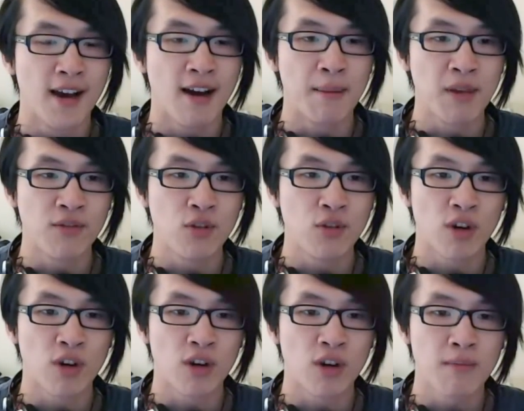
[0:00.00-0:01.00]
Um, if you
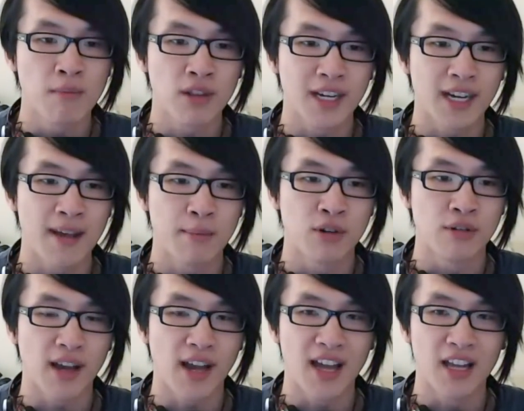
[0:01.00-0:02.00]
want to mod the
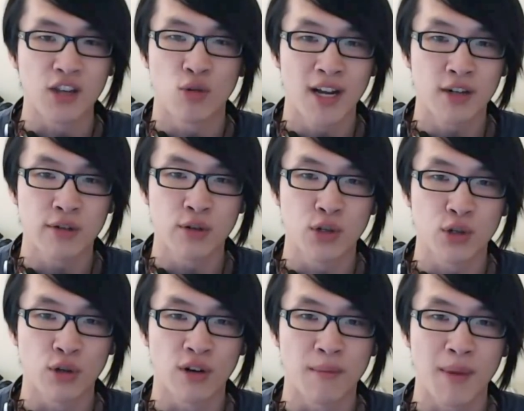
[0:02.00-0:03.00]
cable and you aren't too
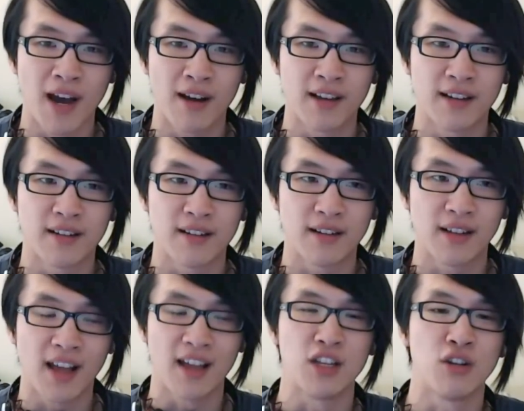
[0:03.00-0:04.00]
sure about it
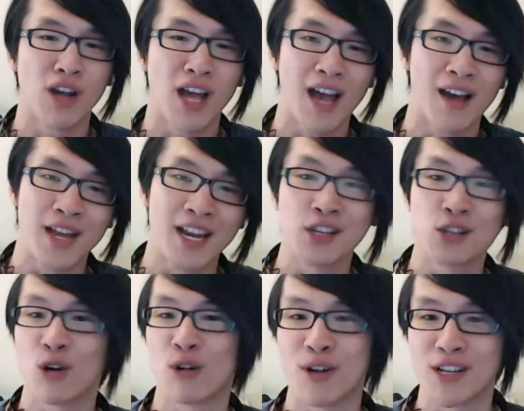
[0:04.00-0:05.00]
and you don't have any
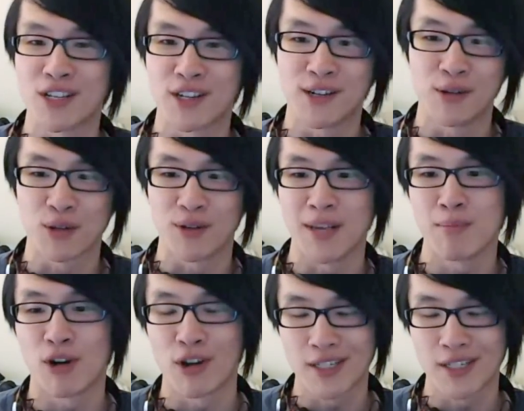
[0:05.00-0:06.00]
soldering skills or any
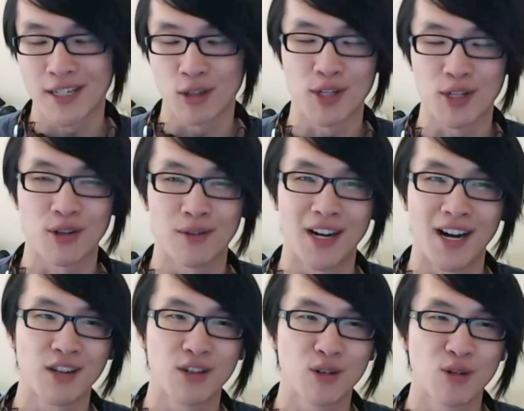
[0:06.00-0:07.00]
modding skills whatsoever,
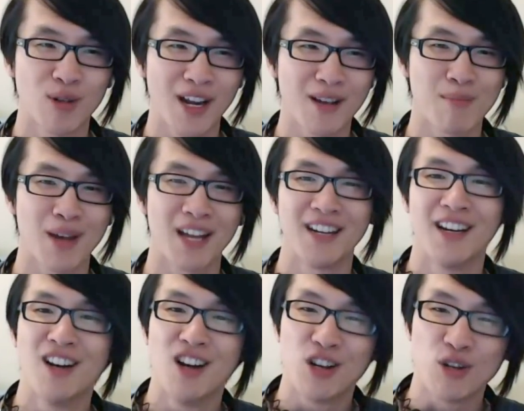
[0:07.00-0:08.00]
I do recommend
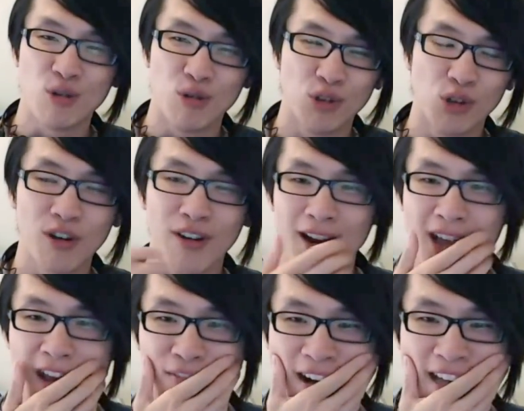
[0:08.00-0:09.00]
you look around
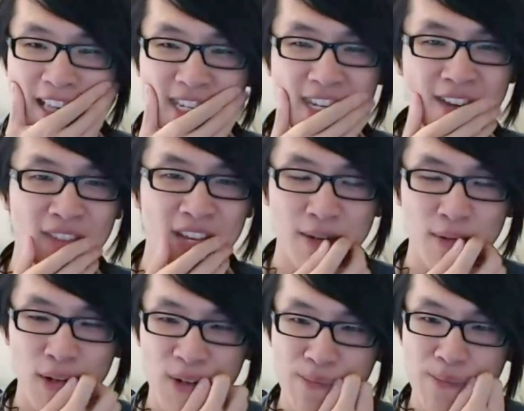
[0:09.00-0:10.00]
HeadFi and see if there's
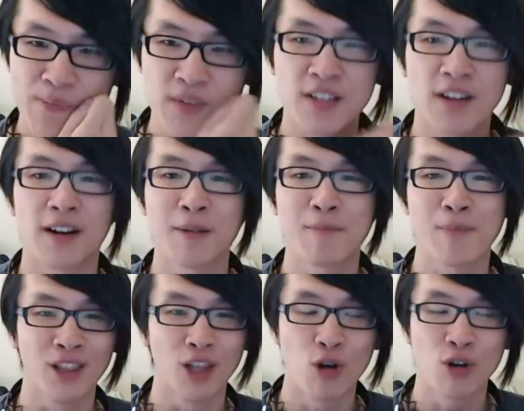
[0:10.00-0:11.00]
someone Sorry,
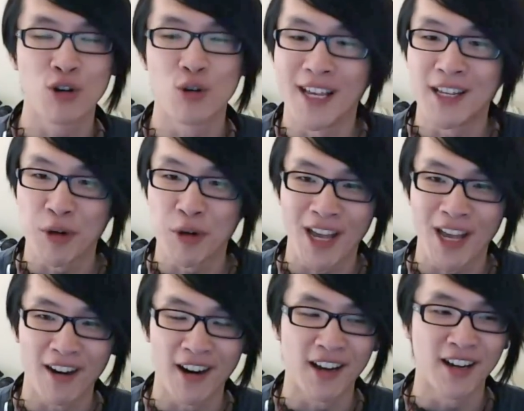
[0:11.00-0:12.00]
local in your
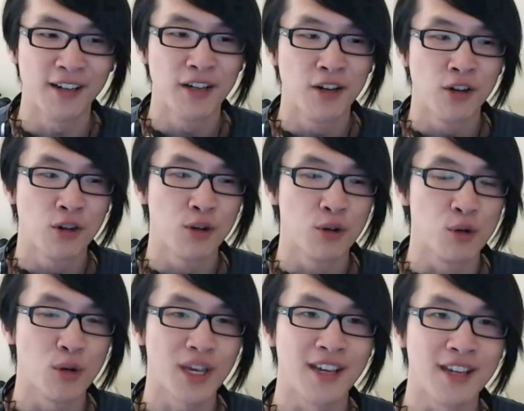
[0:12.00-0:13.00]
area
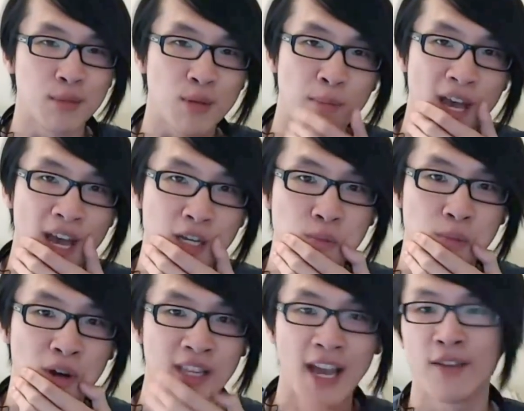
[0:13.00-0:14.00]
who is prepared to
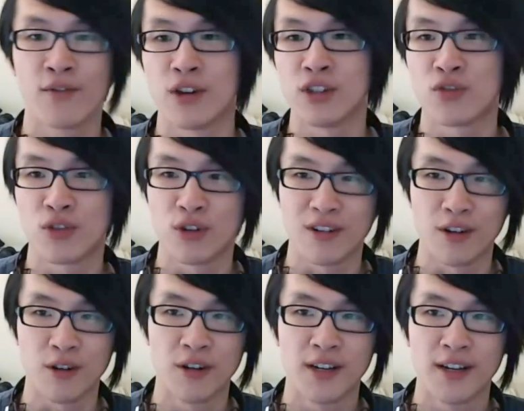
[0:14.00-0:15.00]
mod the headphones for you.